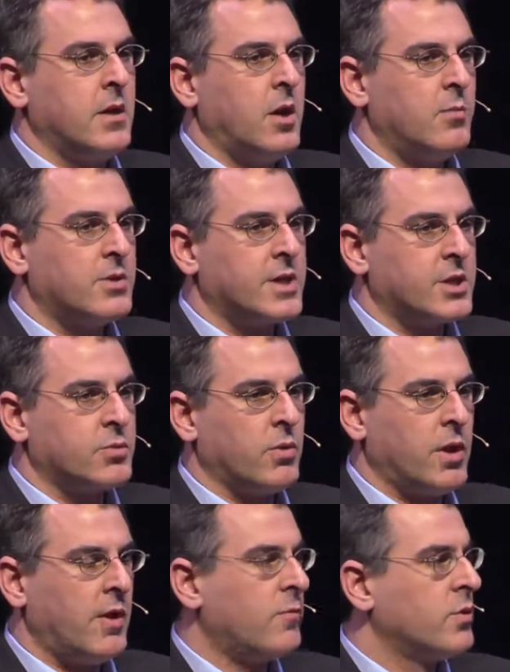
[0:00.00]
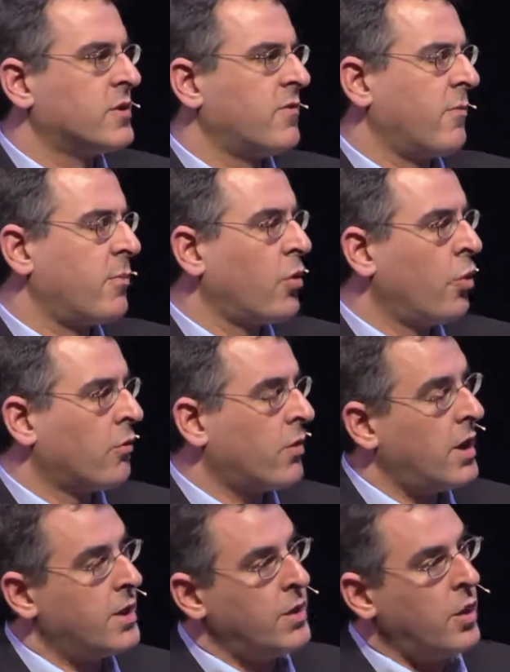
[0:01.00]
homosexual love was of a purer
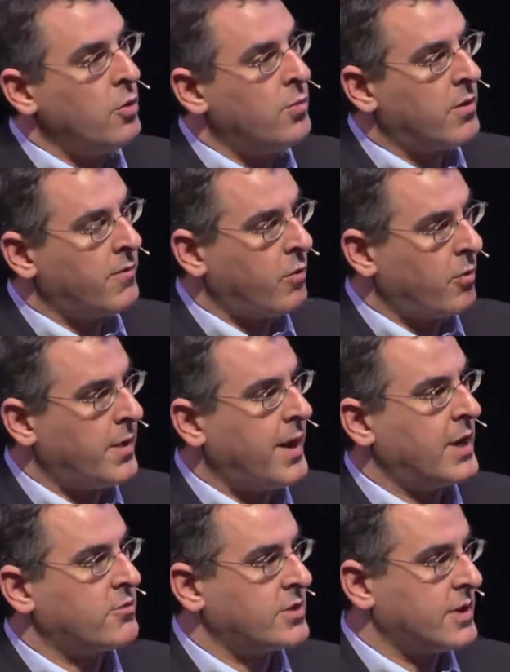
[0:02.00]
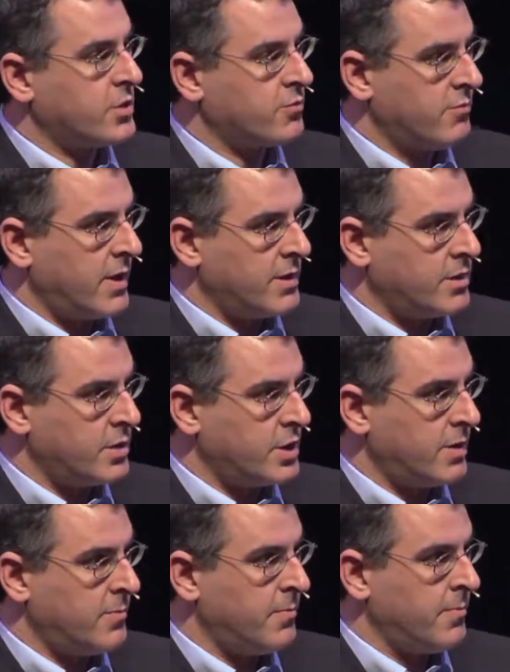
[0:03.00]
and nobler form than heterosexual
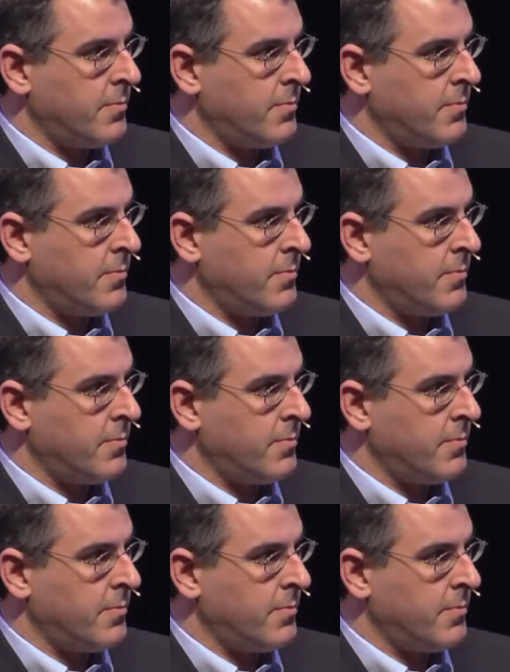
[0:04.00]
relationship.